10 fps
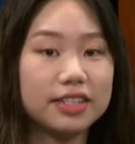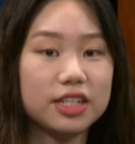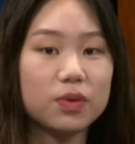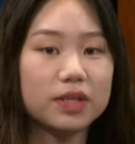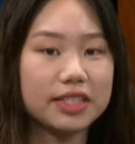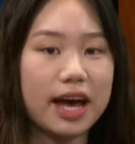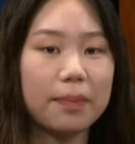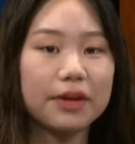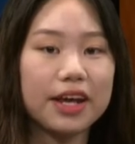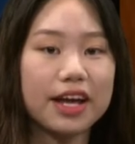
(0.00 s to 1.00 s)
see what's
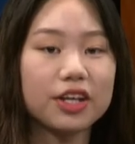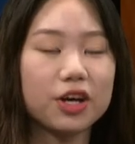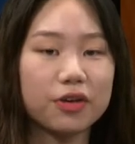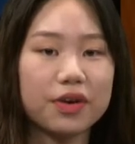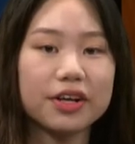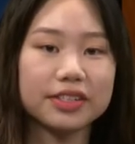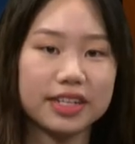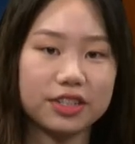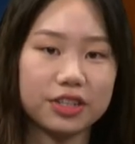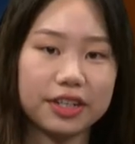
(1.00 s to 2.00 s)
happening in the Career
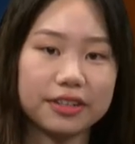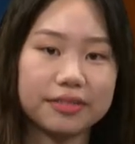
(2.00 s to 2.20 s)
Center.